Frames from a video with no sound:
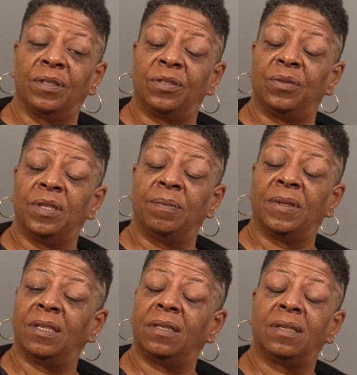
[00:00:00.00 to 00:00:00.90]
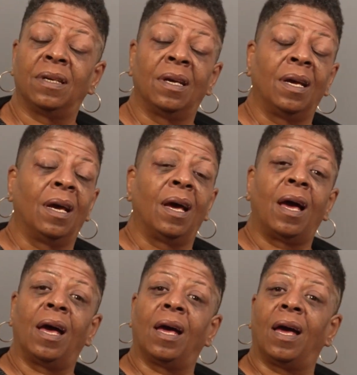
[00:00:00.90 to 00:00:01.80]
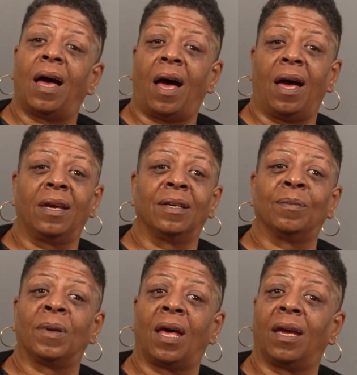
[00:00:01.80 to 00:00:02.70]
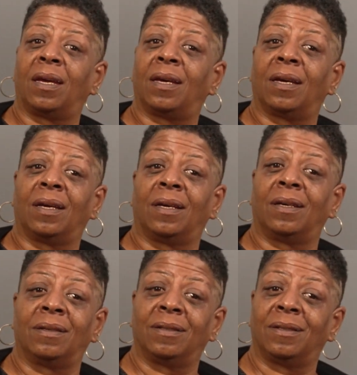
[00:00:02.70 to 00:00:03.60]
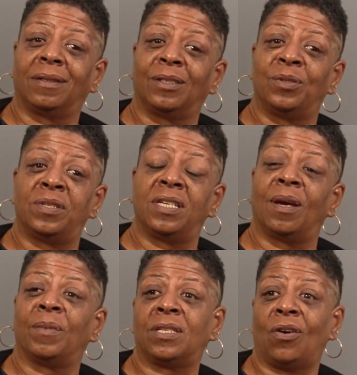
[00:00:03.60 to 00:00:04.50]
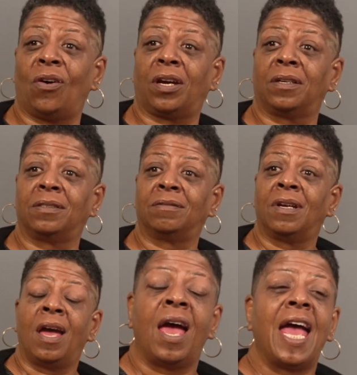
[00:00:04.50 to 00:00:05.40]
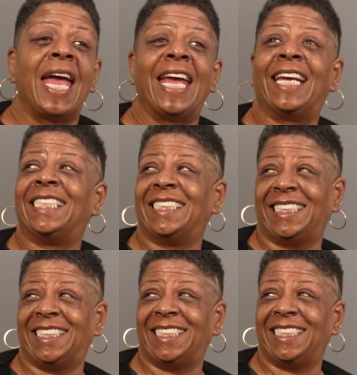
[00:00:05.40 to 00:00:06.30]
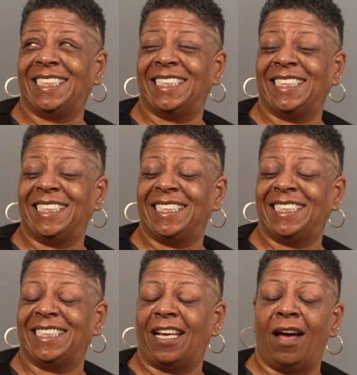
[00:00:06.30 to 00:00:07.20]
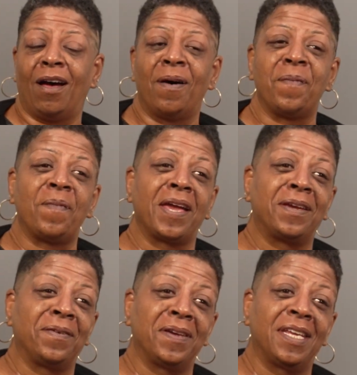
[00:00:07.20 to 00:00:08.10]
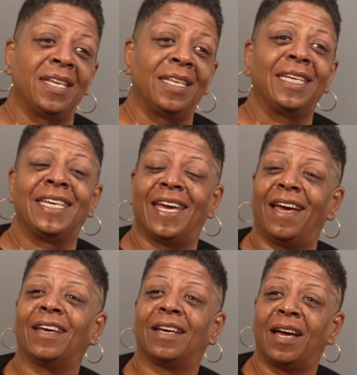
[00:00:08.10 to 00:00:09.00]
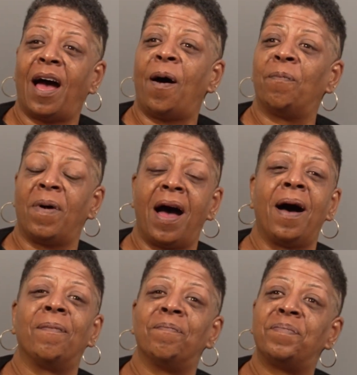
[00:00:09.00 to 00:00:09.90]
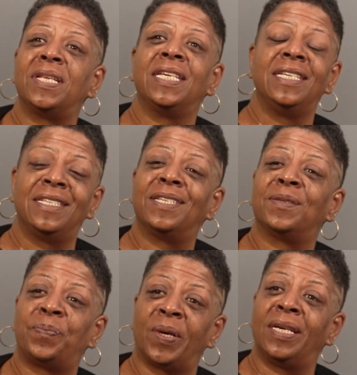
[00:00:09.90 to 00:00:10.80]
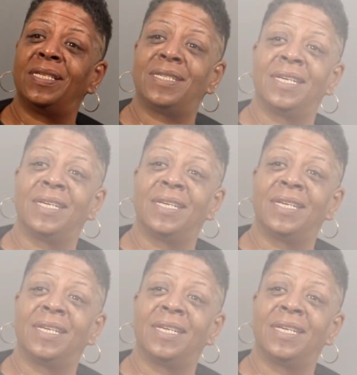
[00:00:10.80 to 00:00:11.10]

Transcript: the treatment, I am like, you see, I'm a talker, and my grinning, yeah, I'm pleased as punch.